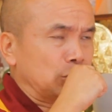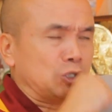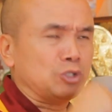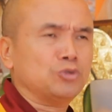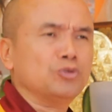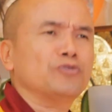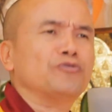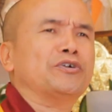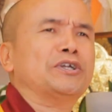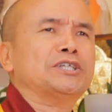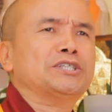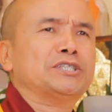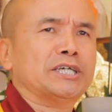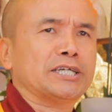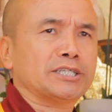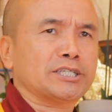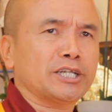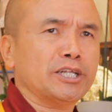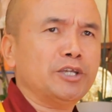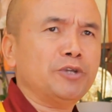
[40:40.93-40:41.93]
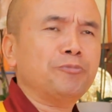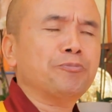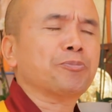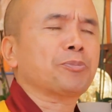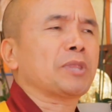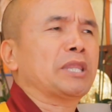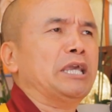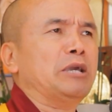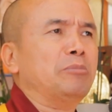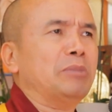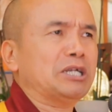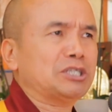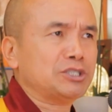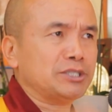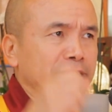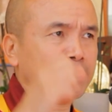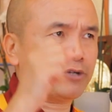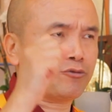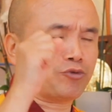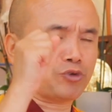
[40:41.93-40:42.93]
Do it very gently.
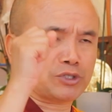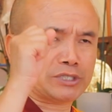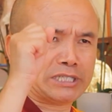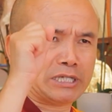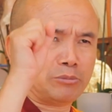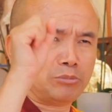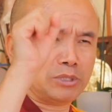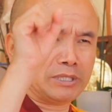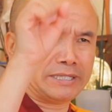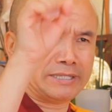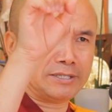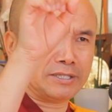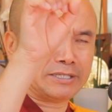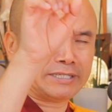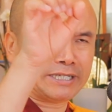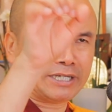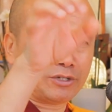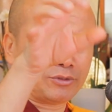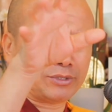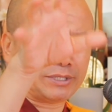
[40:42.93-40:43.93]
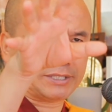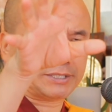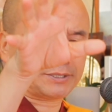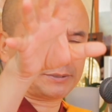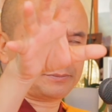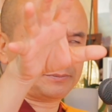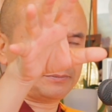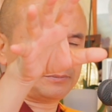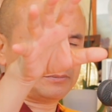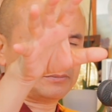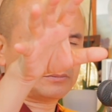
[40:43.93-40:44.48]
Imagine that, for example, the terrorists,